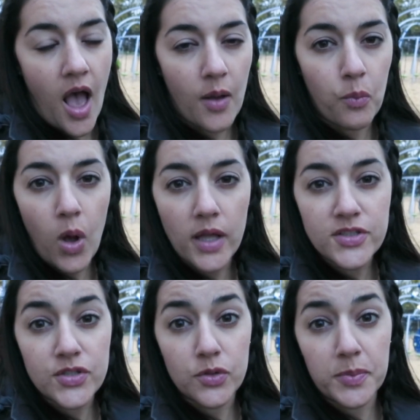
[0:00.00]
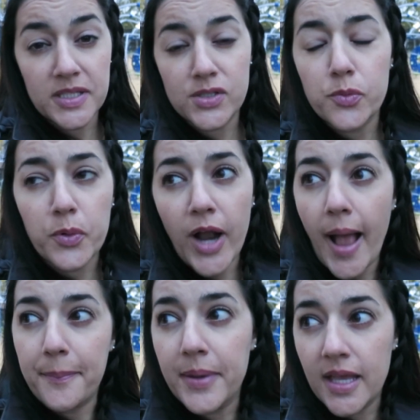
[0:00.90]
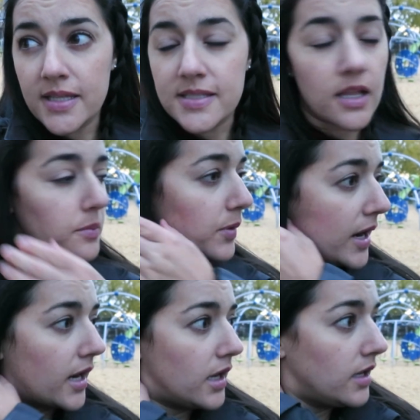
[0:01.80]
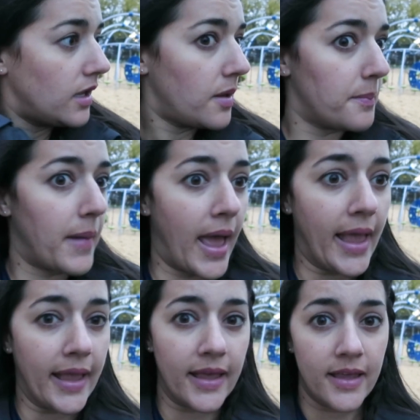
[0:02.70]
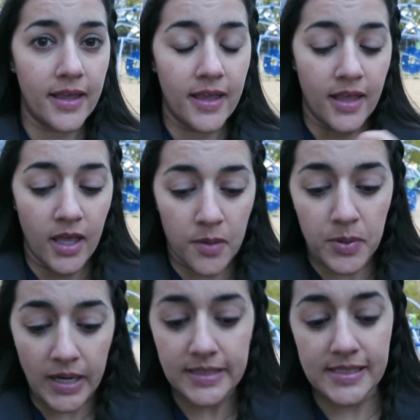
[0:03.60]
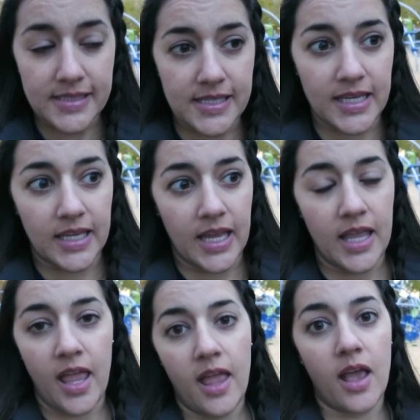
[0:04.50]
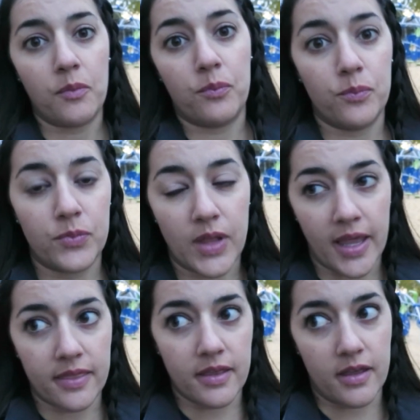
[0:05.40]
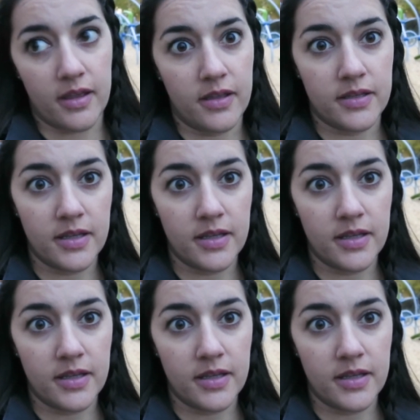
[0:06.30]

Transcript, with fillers: I want to be super happy and celebrate my pregnancy and like the